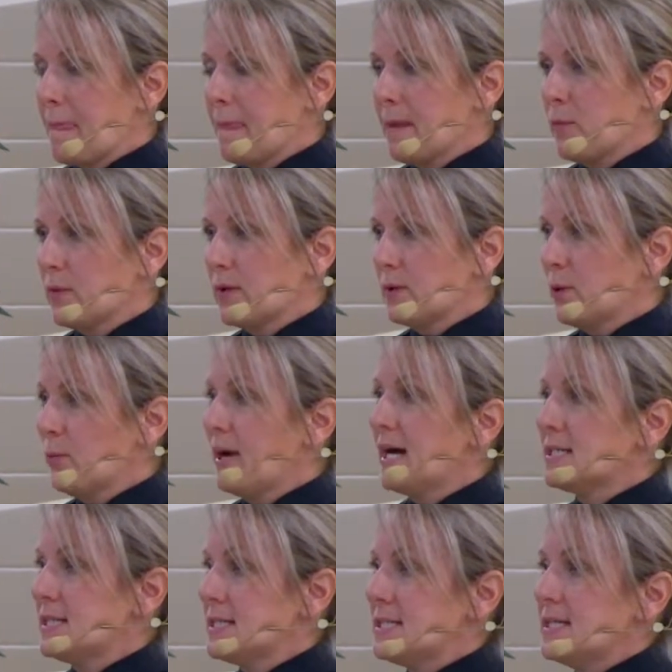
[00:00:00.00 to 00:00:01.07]
And we're going to go
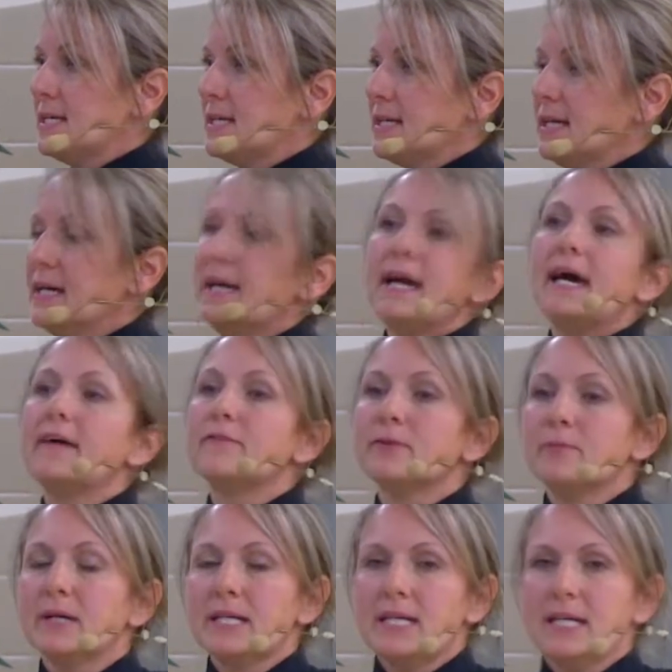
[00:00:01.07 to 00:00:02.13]
back to the saying,
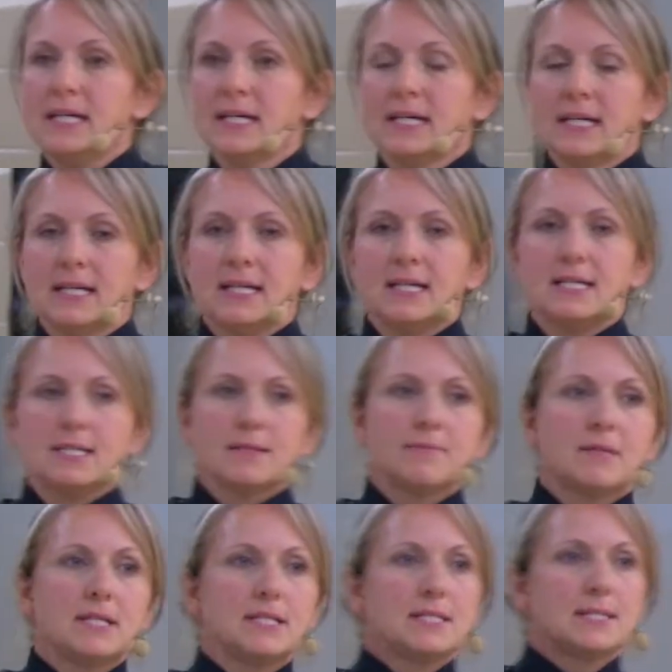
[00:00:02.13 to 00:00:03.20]
everybody is
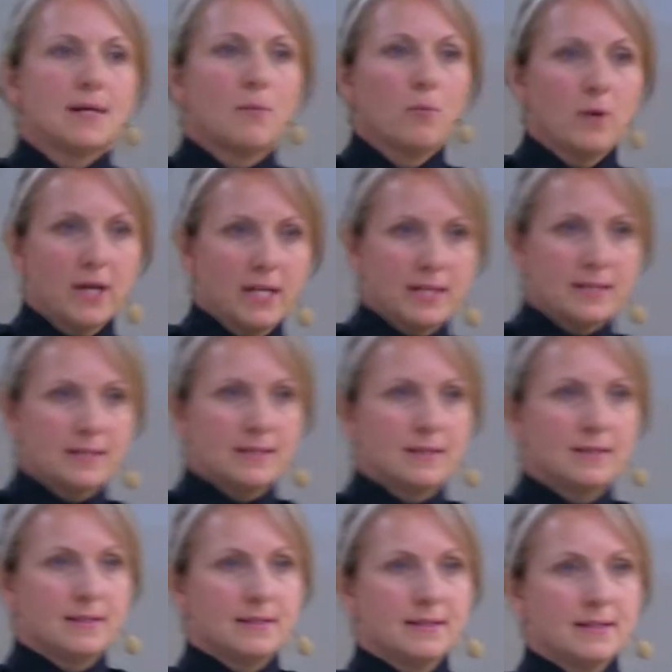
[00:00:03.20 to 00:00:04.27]
somebody's someone.
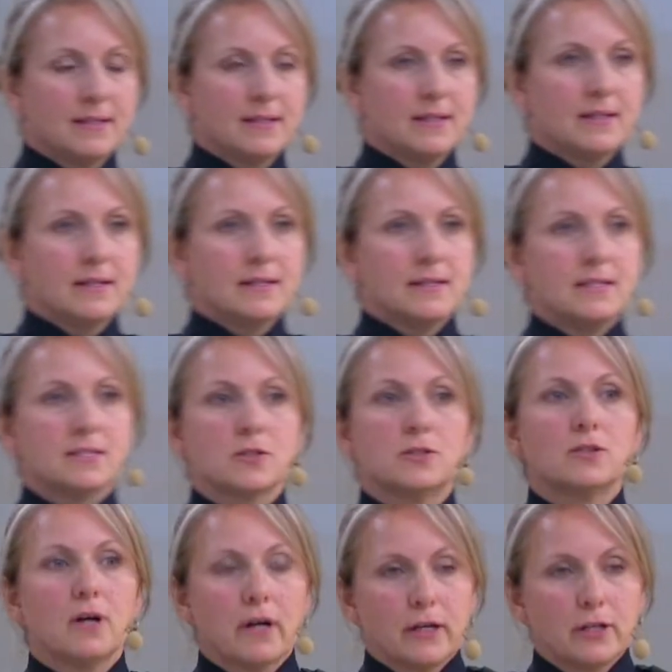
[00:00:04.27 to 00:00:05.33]
These are
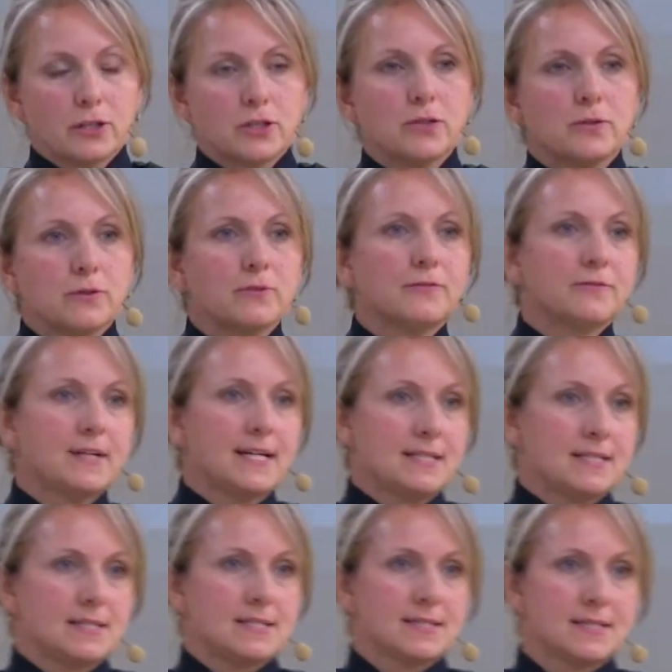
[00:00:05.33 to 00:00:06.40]
not your true
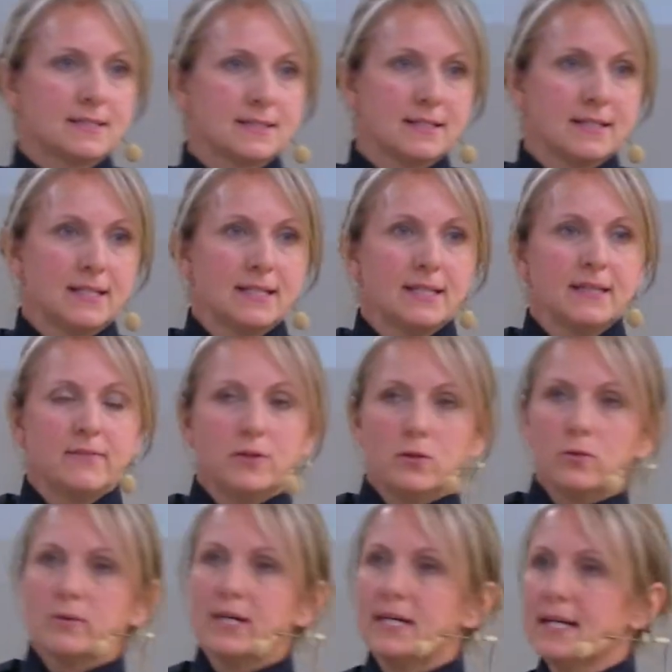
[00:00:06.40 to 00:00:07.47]
friends. Even
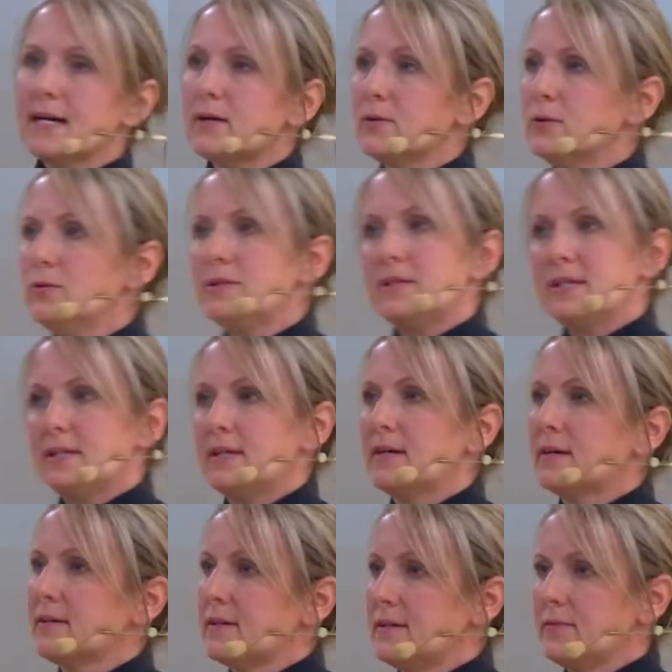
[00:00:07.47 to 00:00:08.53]
though right now you think they
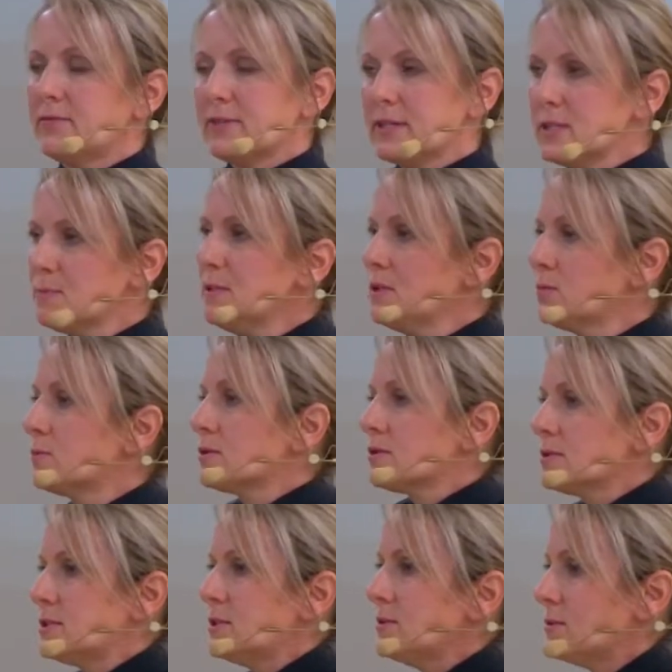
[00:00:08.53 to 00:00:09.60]
are, the friends mean the
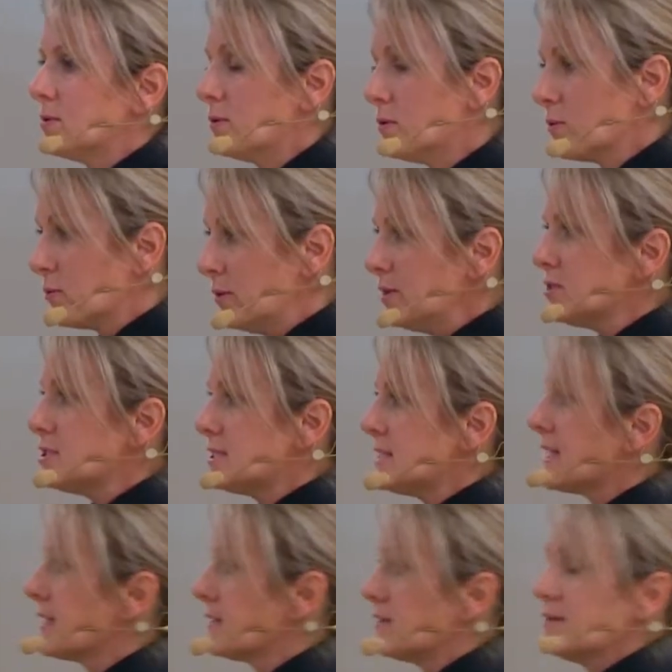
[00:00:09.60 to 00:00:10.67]
world to you. We
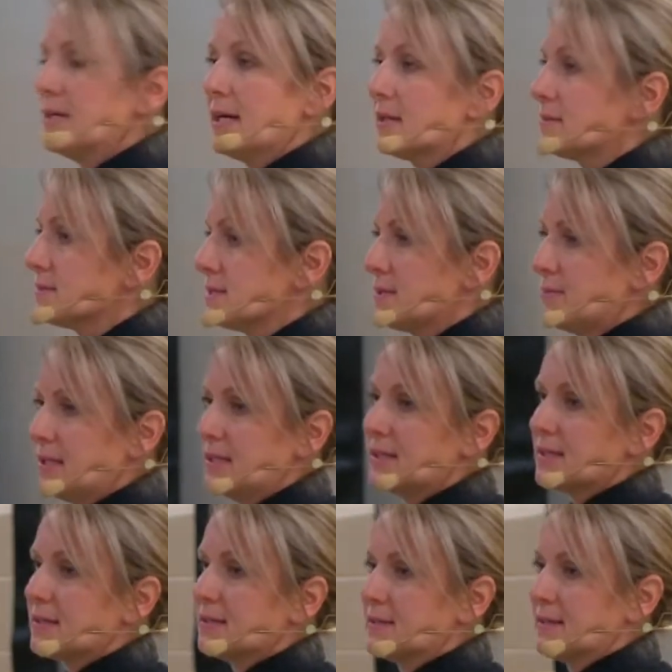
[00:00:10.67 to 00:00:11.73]
understand, all the adults have been
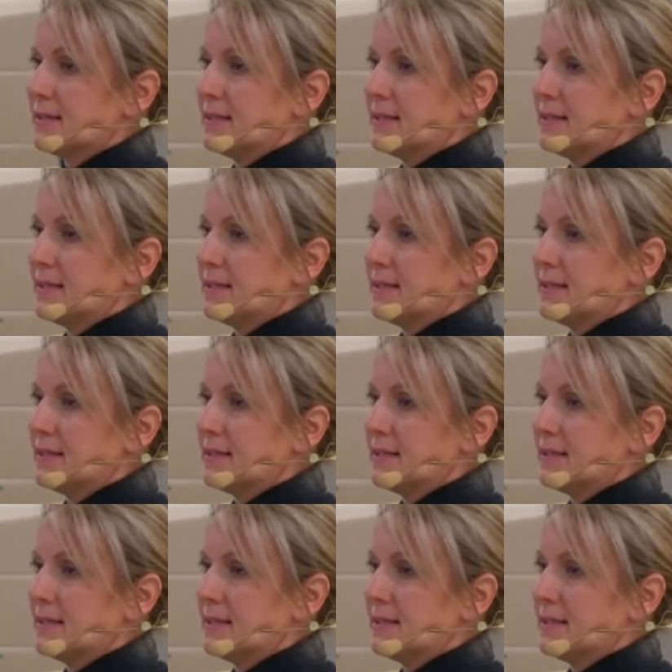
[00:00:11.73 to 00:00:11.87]
there.